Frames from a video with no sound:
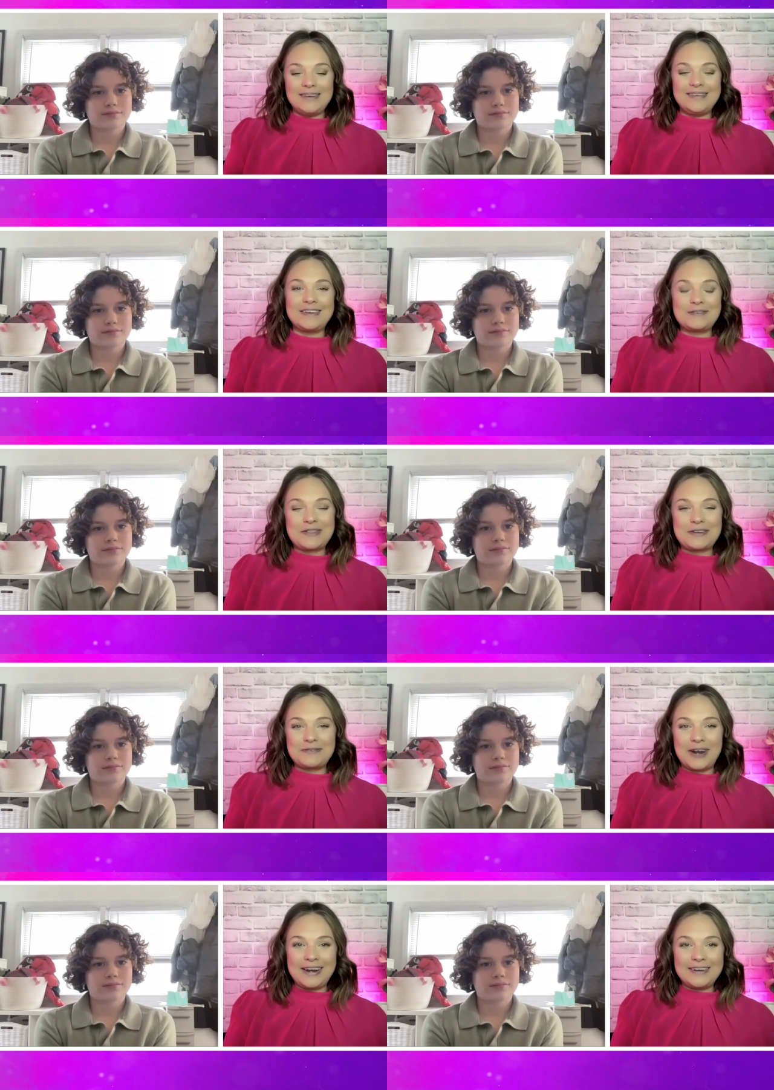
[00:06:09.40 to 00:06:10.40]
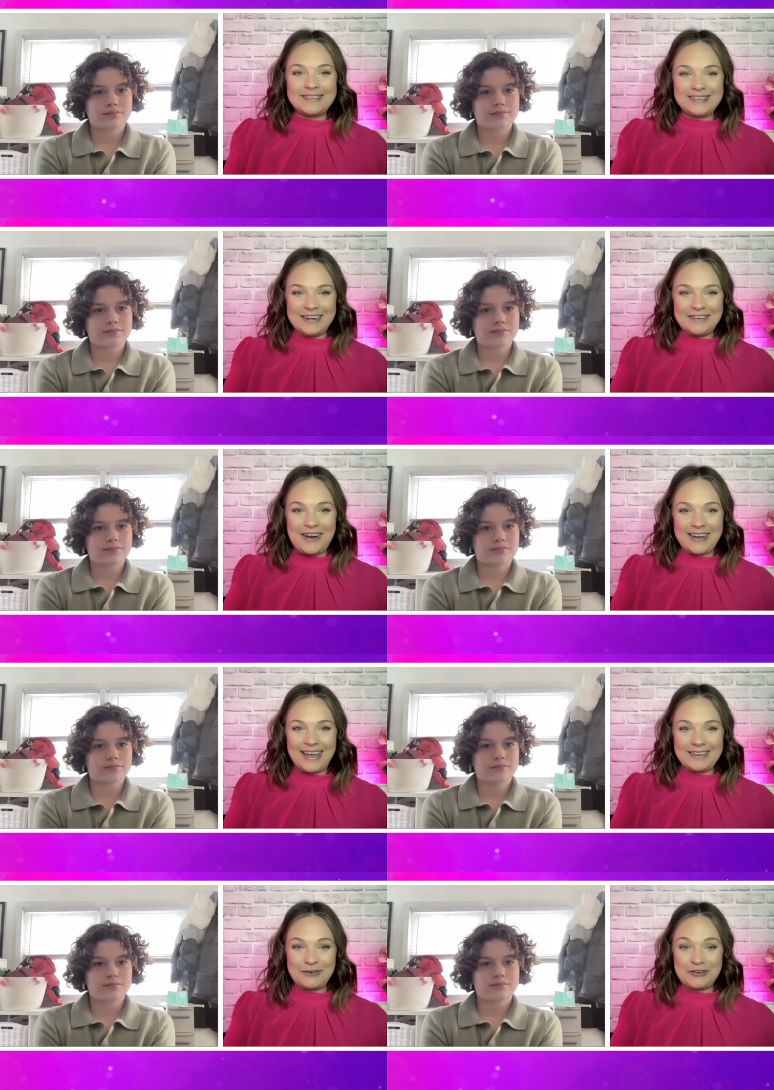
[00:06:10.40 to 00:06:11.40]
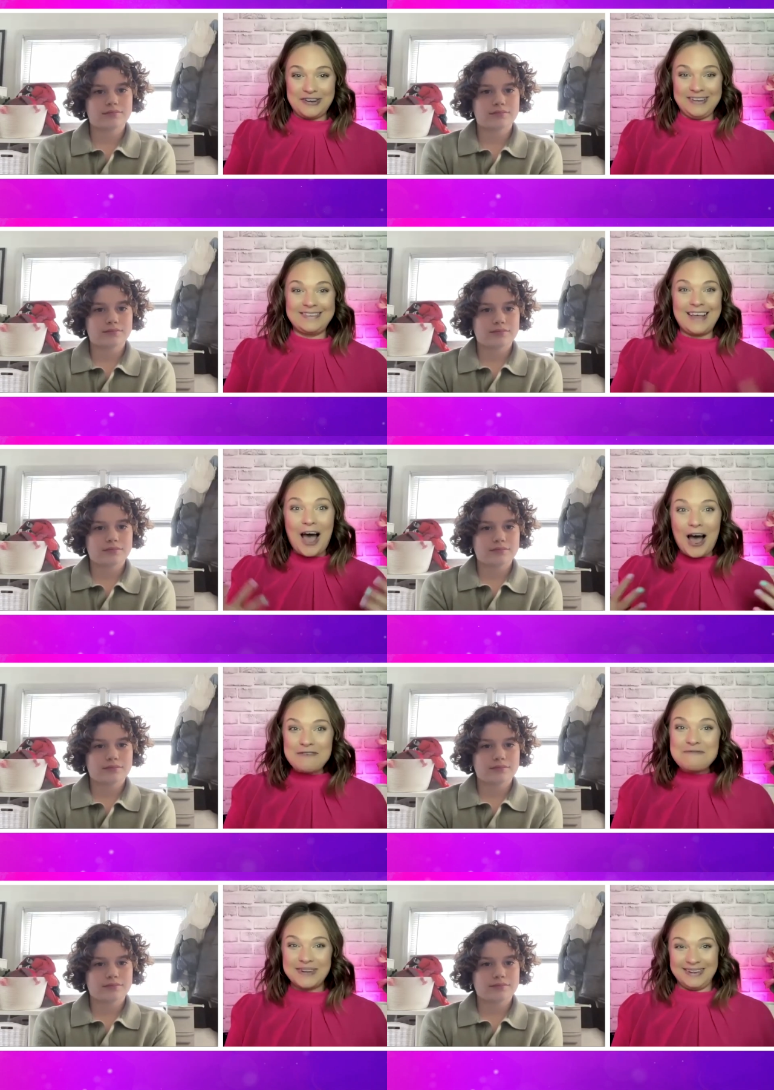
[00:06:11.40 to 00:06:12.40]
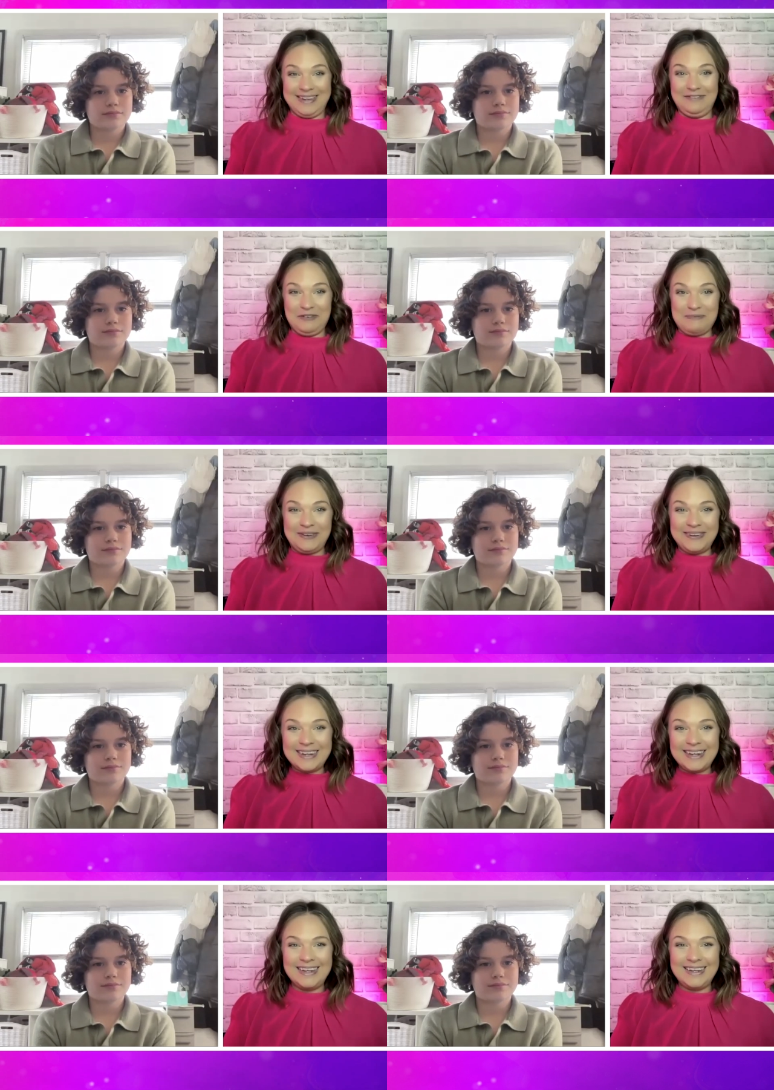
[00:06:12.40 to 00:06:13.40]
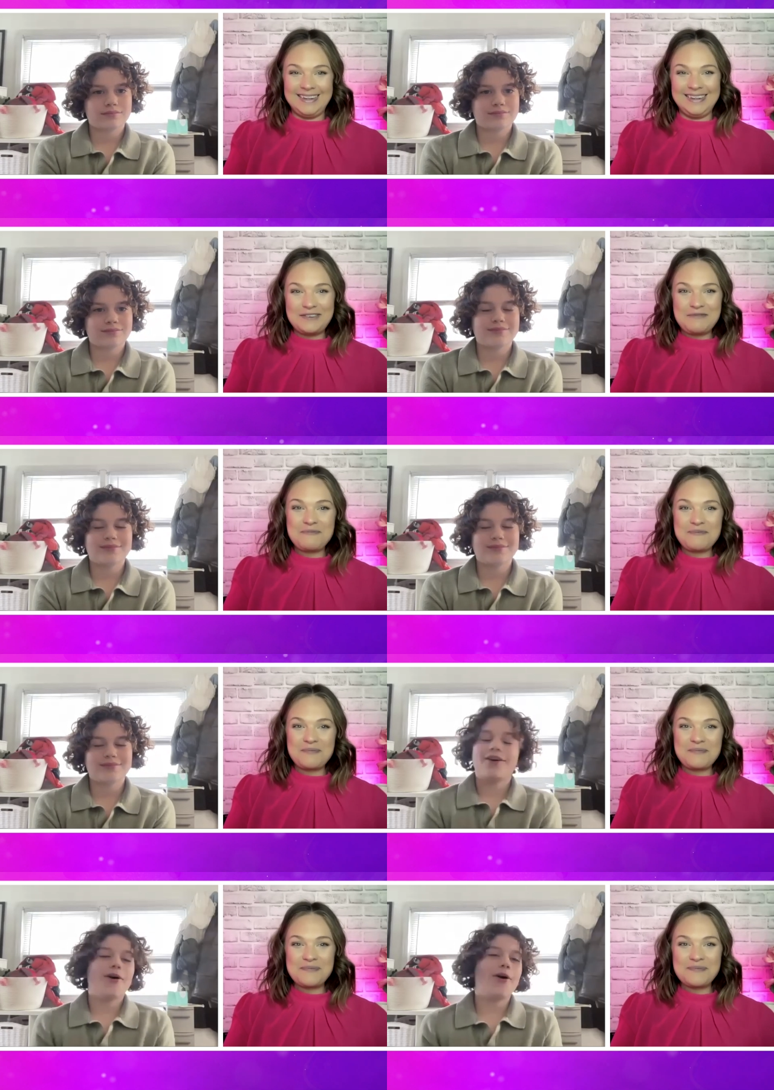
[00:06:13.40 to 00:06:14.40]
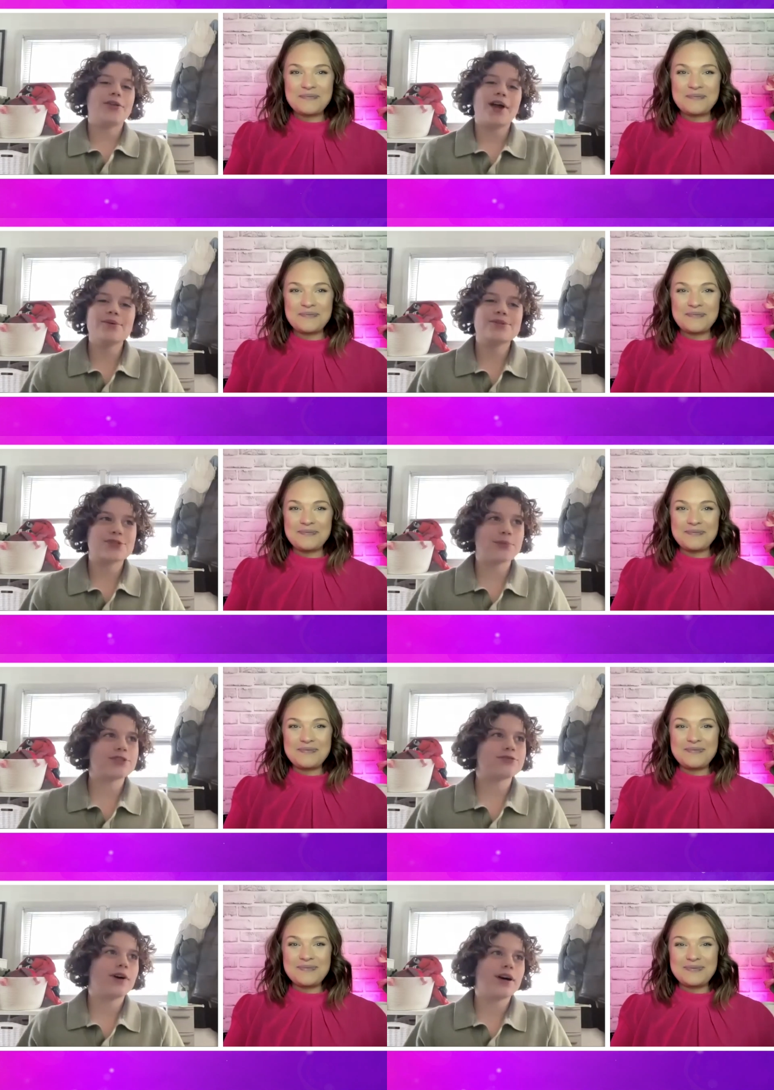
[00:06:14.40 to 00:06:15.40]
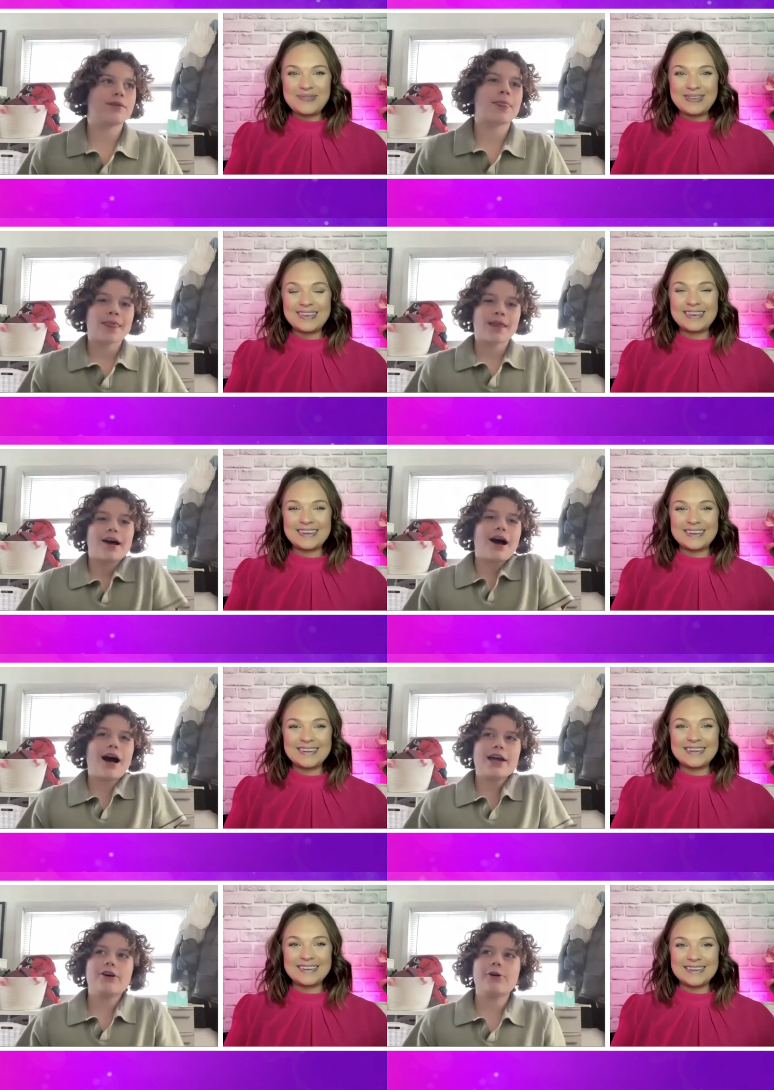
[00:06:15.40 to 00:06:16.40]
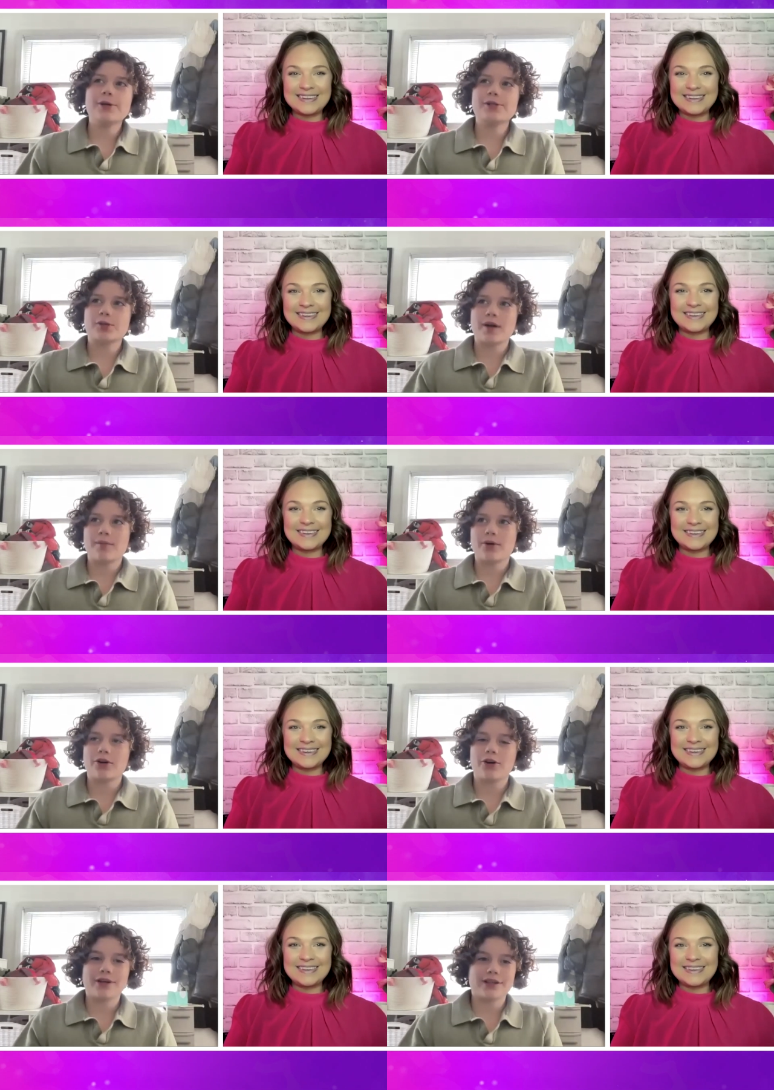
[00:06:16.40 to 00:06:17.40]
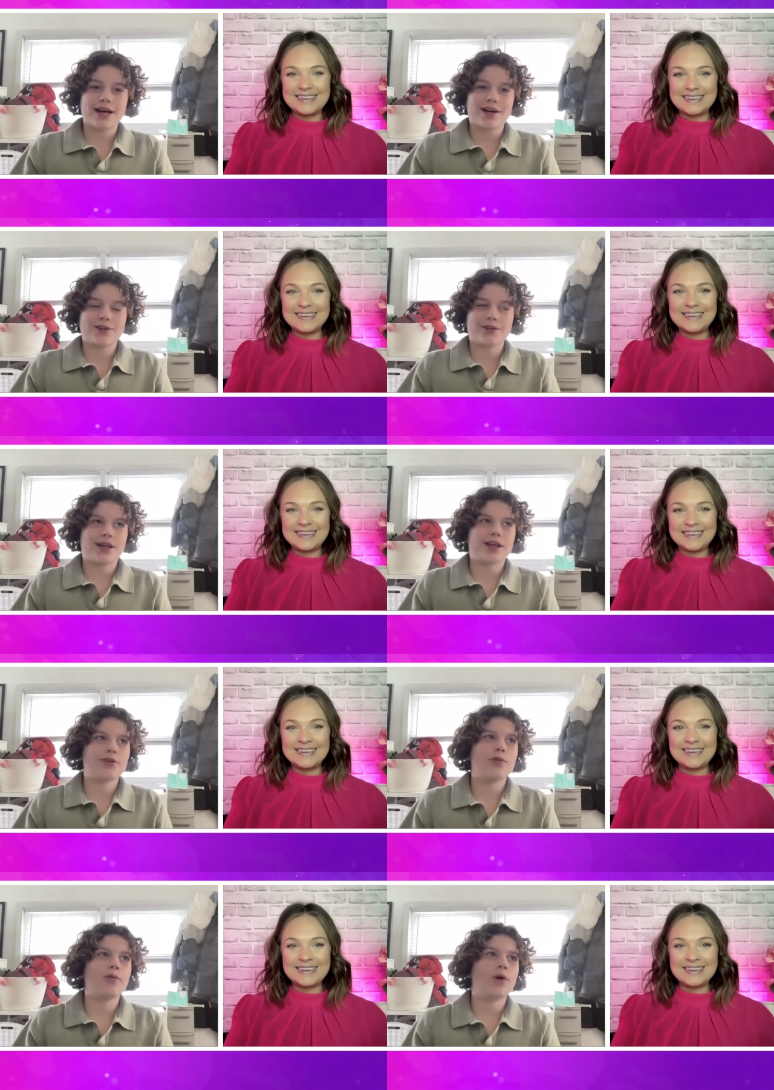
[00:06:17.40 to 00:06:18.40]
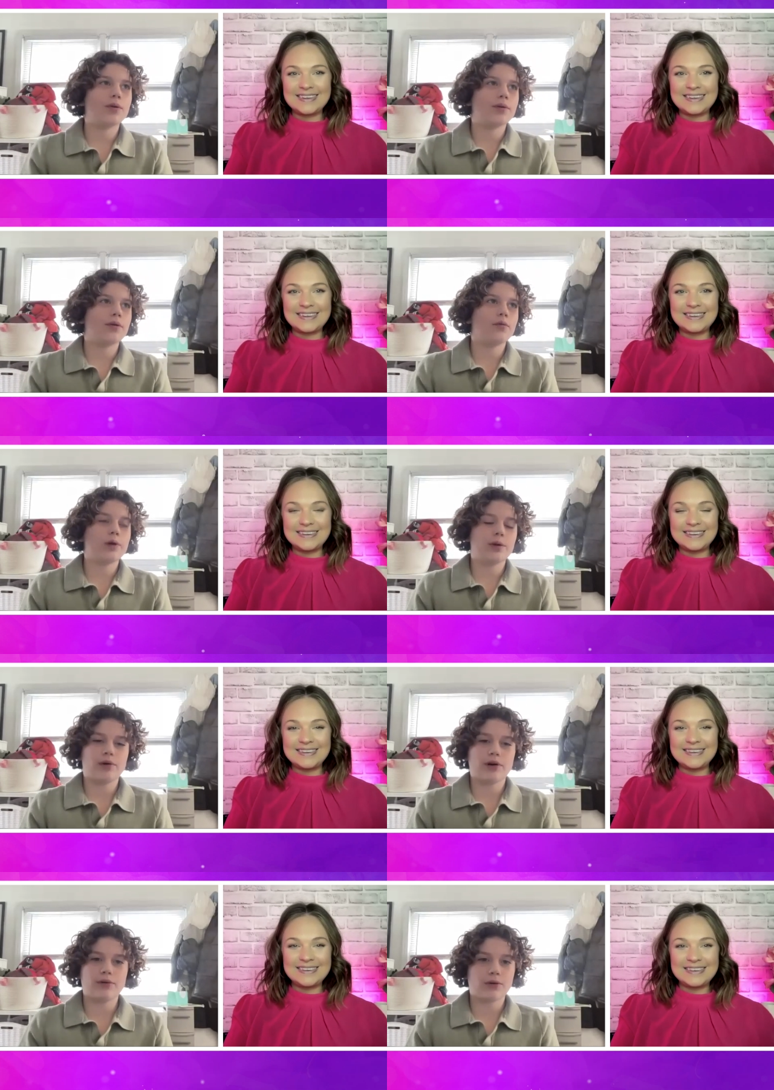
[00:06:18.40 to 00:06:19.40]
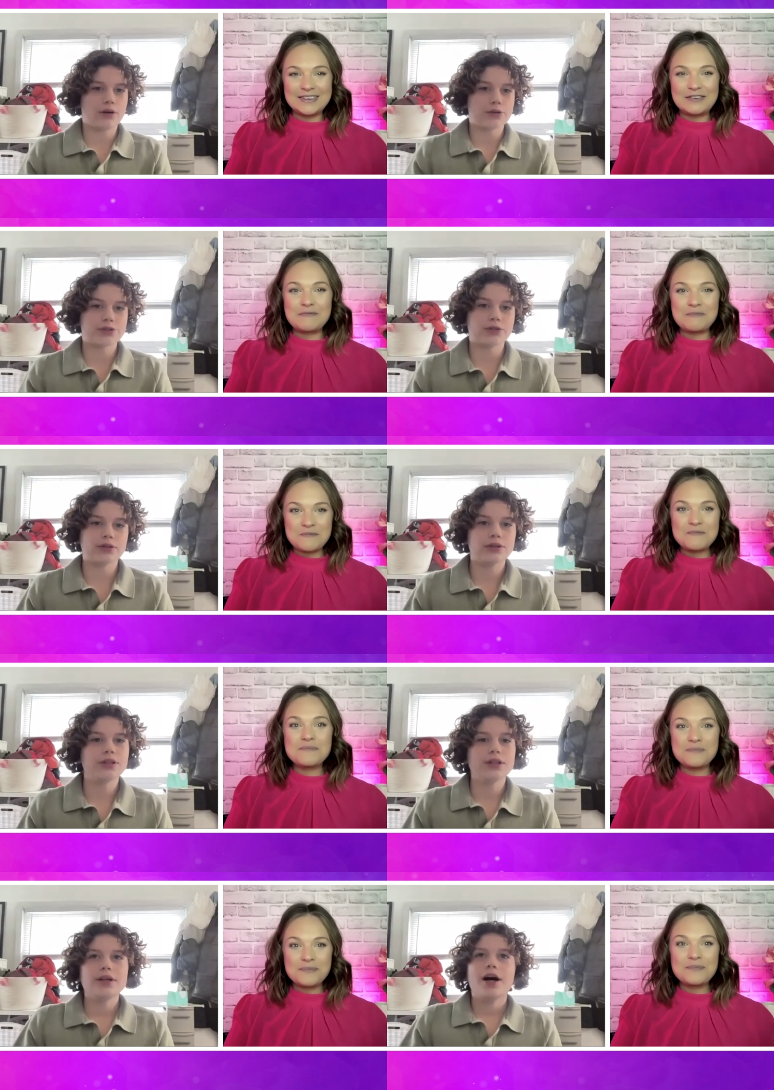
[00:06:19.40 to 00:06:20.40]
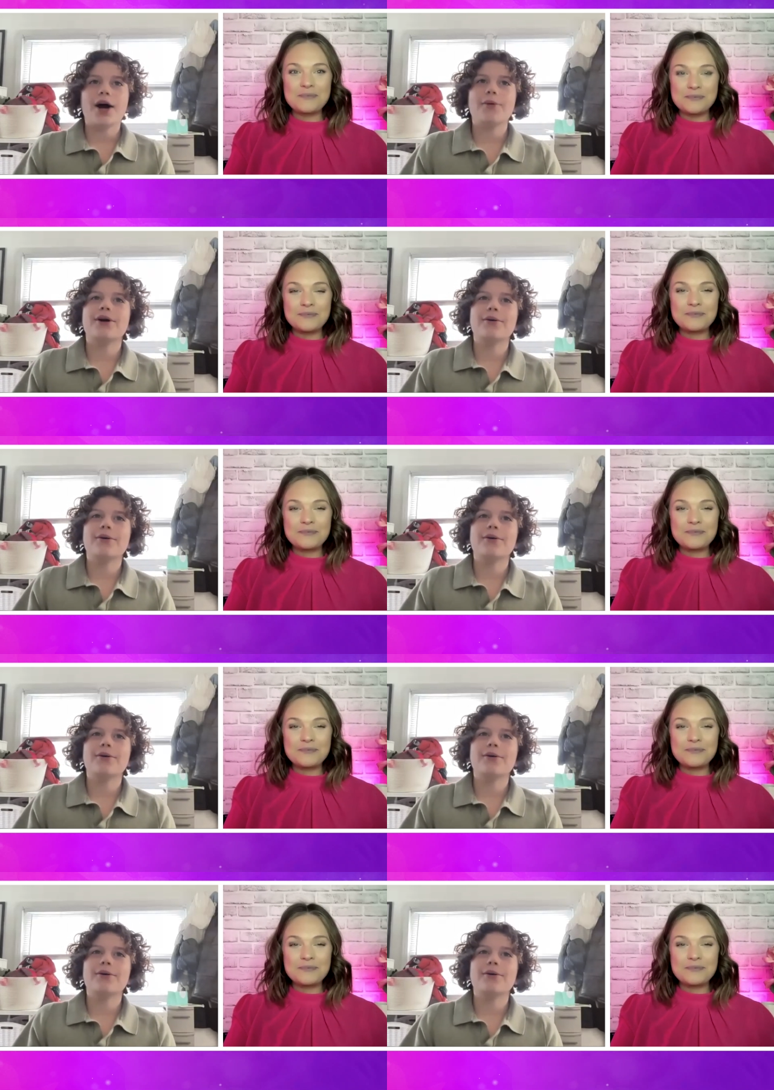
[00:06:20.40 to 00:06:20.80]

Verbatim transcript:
Speaker 1: dance with the Radio City Rockettes, which is unbelievable. Oh, that was so
Speaker 2: much fun. I always remember going down, like when we were in rehearsal, I would